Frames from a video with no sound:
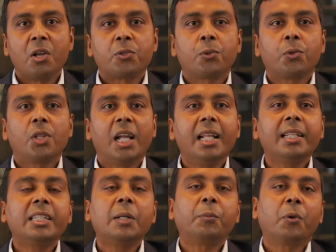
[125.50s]
So the
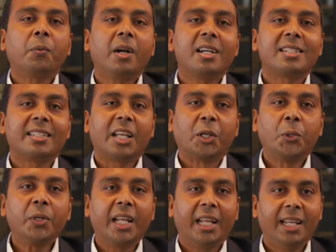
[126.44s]
healthcare provides a
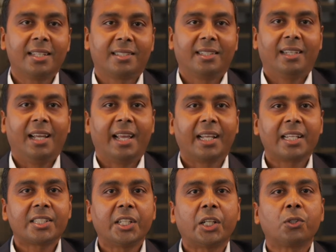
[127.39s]
good hedge
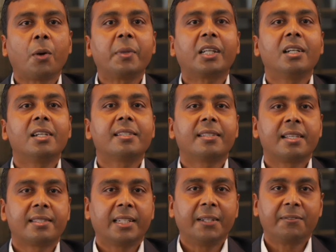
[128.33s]
against economically
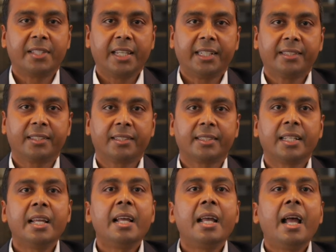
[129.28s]
sensitive sectors
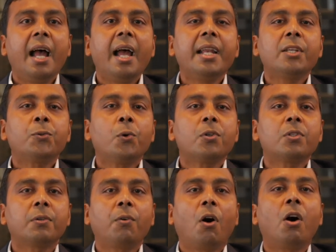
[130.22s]
and a source
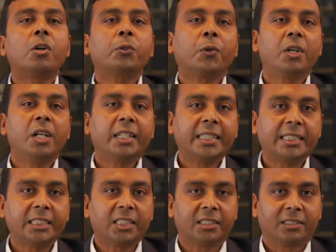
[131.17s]
of uncorrelated
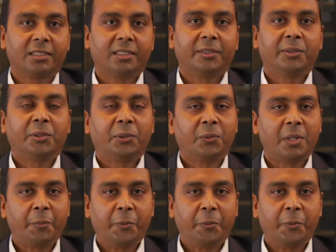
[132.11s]
returns to the